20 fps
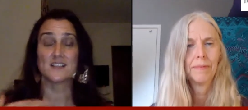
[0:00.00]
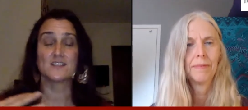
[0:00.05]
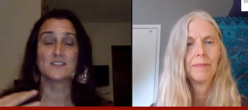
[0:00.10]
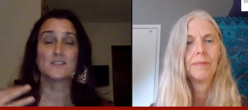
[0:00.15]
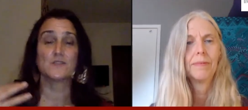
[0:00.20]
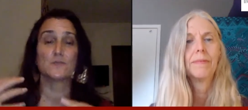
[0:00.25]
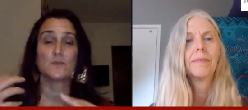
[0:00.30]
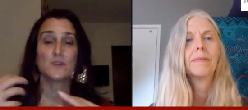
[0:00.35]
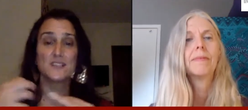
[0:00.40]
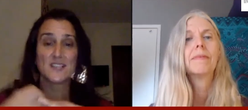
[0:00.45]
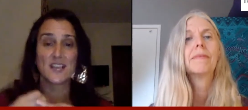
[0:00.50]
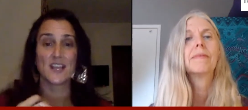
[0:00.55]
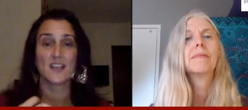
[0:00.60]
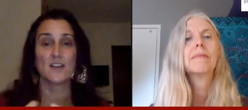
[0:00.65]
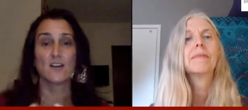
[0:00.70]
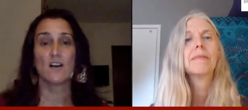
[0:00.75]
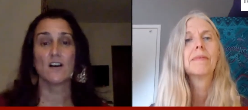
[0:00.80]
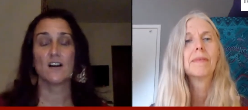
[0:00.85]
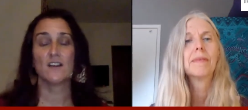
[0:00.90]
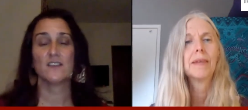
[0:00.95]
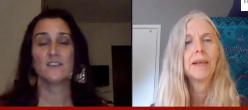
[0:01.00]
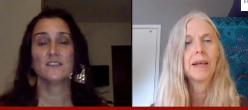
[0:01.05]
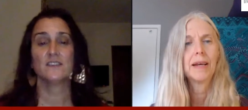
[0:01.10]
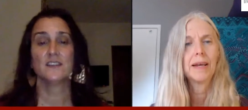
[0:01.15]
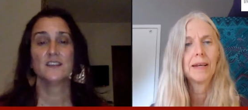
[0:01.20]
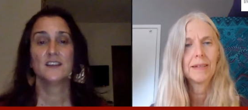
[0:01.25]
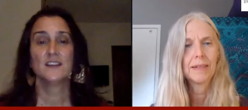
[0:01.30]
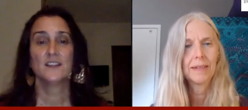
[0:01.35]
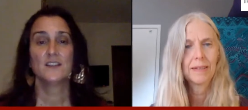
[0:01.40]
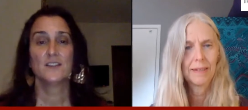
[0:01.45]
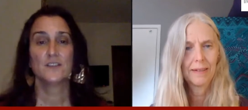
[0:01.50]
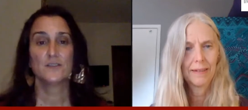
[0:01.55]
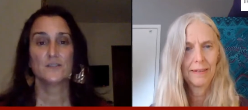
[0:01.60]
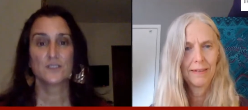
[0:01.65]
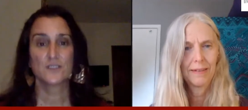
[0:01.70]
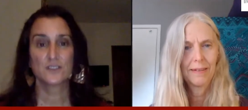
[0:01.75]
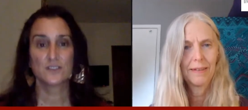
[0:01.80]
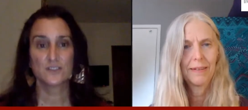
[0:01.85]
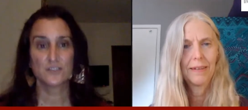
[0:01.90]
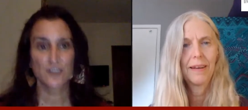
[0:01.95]
Speaker 1: And so we take on those
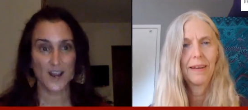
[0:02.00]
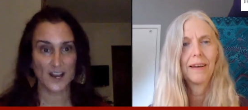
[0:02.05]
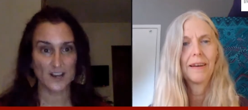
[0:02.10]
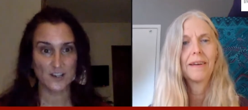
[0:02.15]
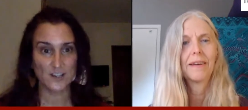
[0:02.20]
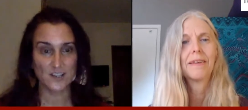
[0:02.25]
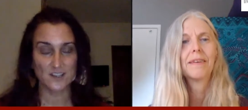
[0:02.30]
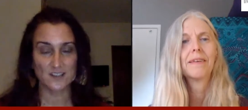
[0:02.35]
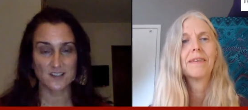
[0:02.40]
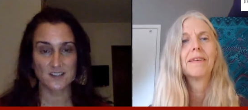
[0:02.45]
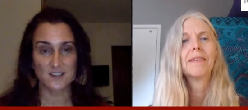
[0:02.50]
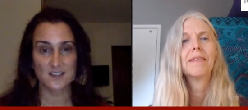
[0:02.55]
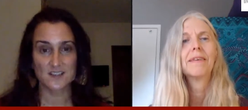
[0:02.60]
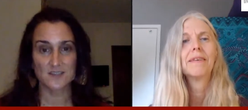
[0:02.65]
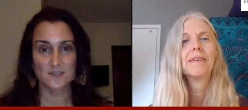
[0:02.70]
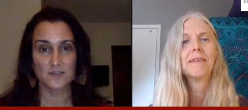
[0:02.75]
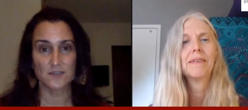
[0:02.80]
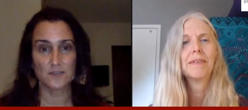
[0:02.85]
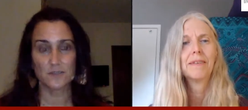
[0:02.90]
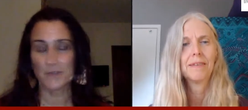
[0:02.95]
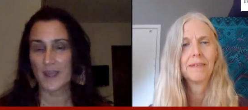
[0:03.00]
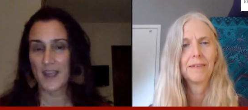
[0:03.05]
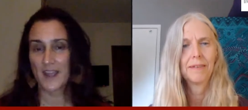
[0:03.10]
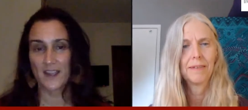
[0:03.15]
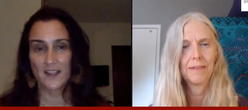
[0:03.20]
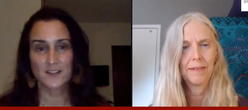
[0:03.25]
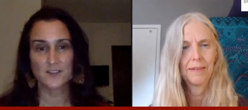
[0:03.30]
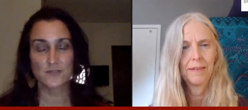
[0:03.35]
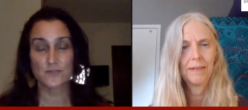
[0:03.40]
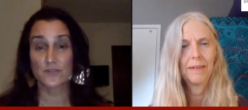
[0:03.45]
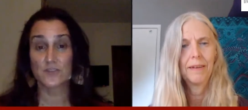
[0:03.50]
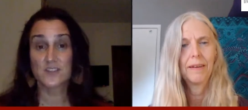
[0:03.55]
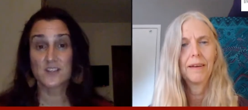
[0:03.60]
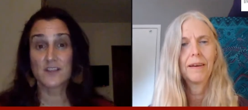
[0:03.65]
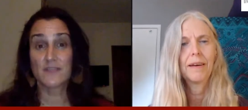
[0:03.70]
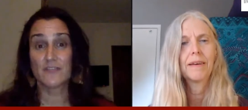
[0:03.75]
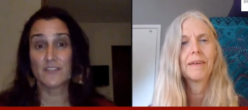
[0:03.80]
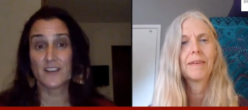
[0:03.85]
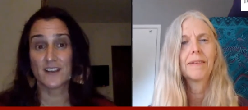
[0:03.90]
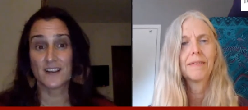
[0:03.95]
contractions or pains or
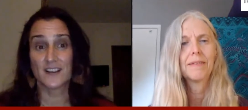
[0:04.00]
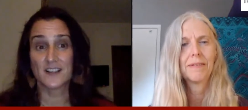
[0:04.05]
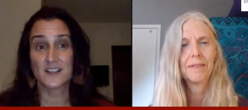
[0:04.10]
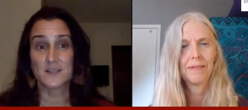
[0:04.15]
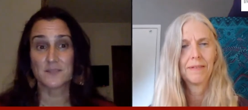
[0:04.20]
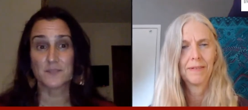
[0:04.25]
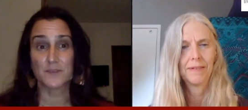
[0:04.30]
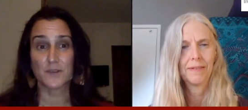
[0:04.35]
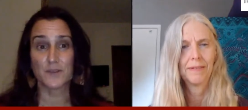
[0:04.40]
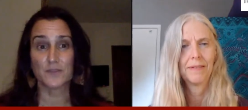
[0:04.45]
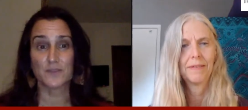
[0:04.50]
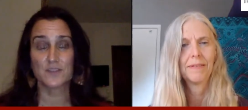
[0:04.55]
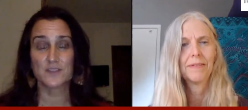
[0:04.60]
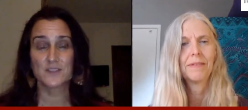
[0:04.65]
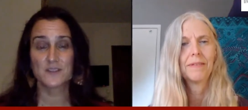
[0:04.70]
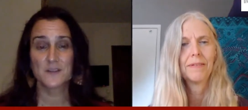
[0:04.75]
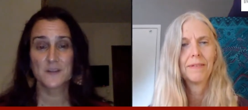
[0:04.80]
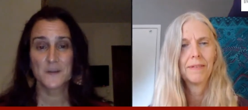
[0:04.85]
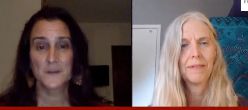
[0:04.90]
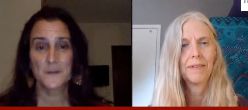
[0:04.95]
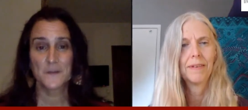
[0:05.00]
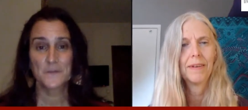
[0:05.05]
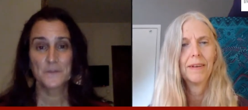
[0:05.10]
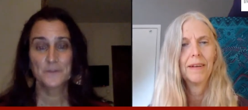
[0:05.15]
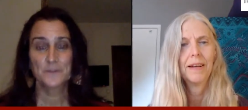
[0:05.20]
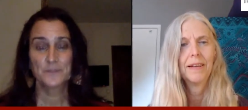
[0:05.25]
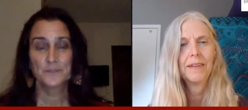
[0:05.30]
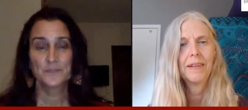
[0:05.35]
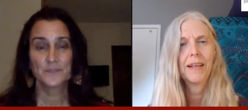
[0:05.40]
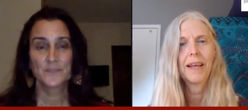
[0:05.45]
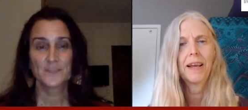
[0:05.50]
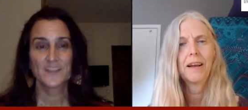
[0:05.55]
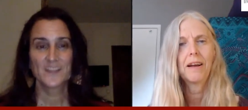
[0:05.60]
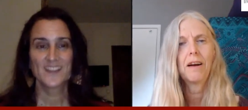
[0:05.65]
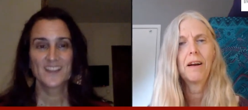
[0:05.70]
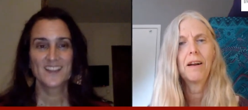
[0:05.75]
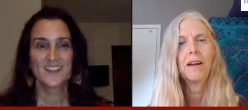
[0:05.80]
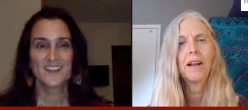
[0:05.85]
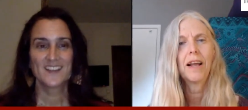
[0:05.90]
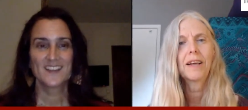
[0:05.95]
suffering, I suppose.
Speaker 2: They
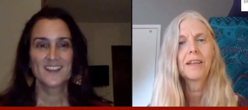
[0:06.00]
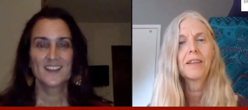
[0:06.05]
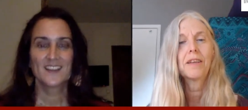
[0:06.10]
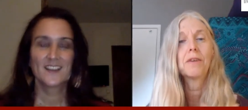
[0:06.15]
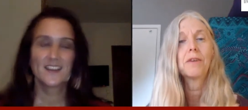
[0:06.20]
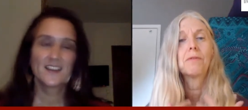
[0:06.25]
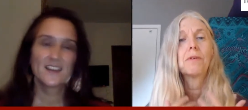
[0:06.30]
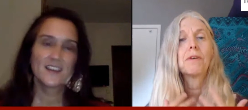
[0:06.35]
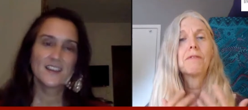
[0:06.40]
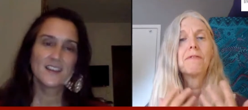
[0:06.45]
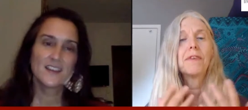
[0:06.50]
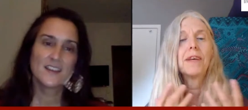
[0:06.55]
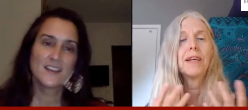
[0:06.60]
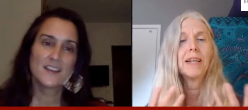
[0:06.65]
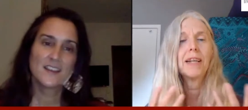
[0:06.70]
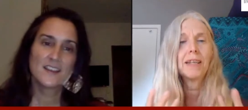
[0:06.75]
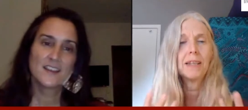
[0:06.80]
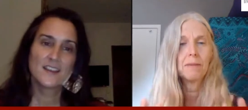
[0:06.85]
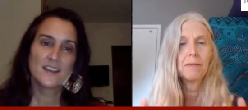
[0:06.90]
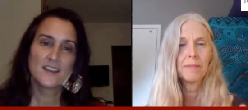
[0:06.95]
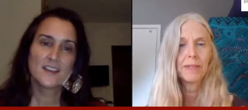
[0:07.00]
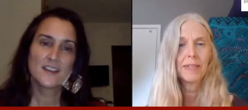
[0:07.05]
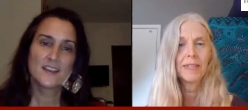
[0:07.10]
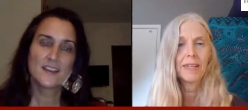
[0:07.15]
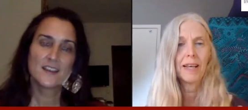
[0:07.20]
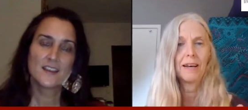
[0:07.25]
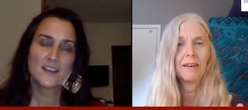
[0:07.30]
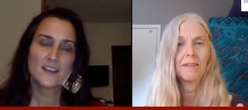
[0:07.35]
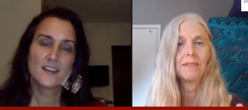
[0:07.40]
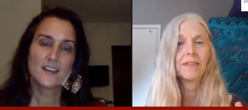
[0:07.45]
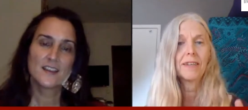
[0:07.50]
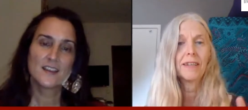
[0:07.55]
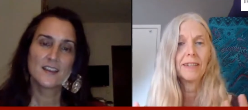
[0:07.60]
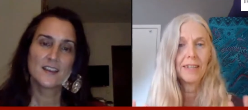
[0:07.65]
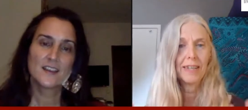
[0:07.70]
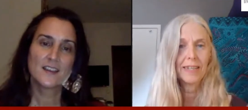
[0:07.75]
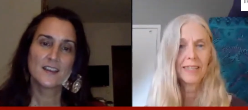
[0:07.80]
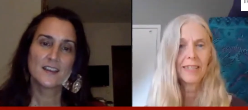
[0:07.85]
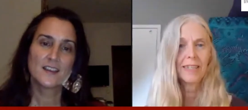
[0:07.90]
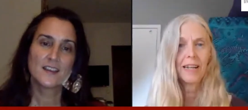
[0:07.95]
are like they're revealing themselves in
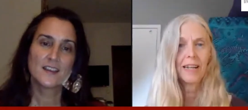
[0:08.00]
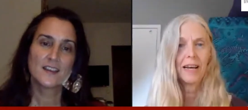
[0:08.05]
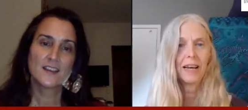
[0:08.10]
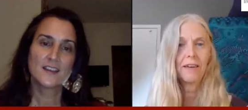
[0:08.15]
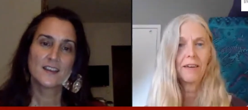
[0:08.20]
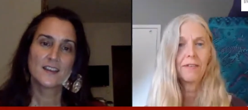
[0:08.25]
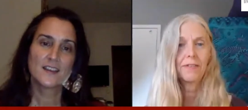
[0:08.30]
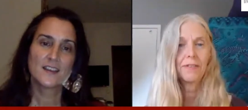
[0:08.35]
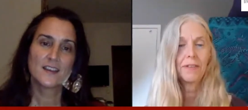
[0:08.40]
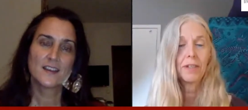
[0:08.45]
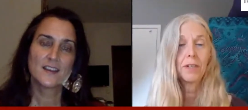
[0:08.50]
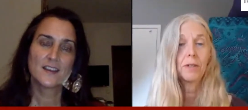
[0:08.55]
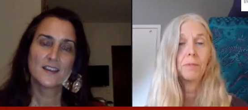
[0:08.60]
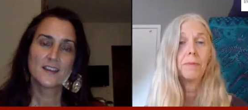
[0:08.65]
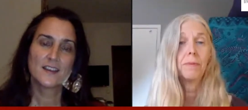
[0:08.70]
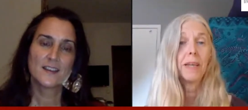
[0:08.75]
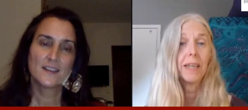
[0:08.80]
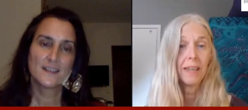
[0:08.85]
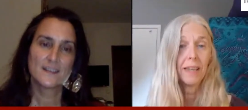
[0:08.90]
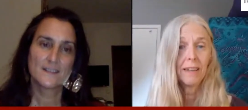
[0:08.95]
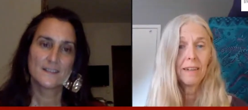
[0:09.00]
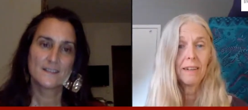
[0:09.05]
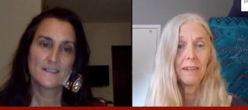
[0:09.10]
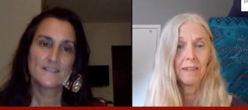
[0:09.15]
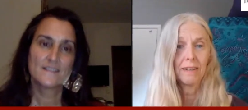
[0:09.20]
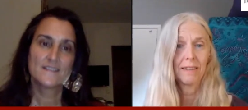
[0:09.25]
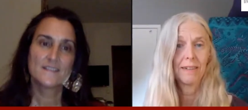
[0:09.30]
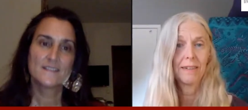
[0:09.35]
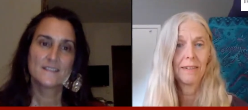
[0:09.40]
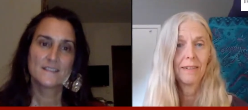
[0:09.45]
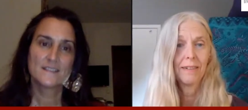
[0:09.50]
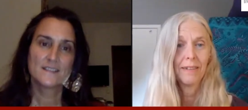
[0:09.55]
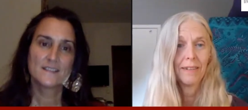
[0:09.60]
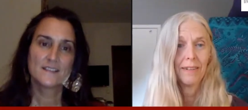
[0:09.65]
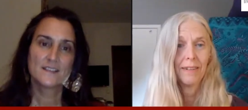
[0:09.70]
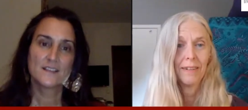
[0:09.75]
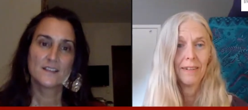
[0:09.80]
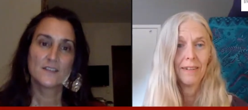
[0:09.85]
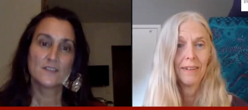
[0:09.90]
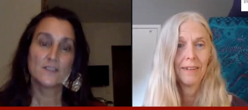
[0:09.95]
this life to be healed.
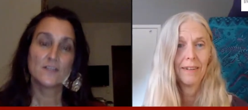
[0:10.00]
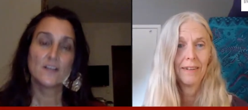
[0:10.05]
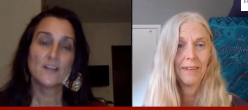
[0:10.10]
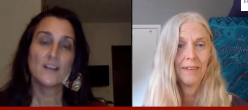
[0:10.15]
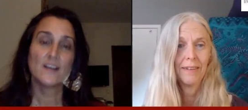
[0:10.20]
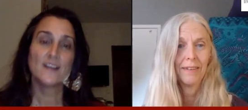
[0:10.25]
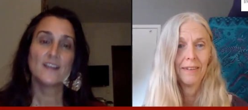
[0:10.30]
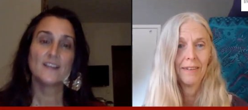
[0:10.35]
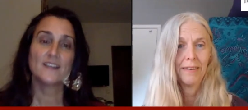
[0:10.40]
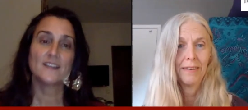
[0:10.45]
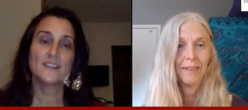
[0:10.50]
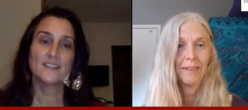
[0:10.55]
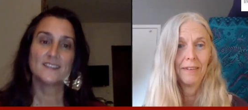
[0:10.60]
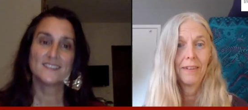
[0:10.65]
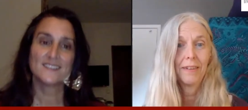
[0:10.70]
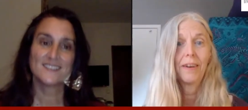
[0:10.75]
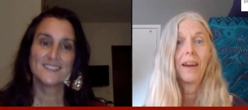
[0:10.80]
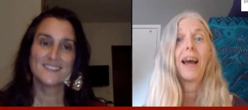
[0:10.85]
Speaker 1: Right.
Speaker 2: They're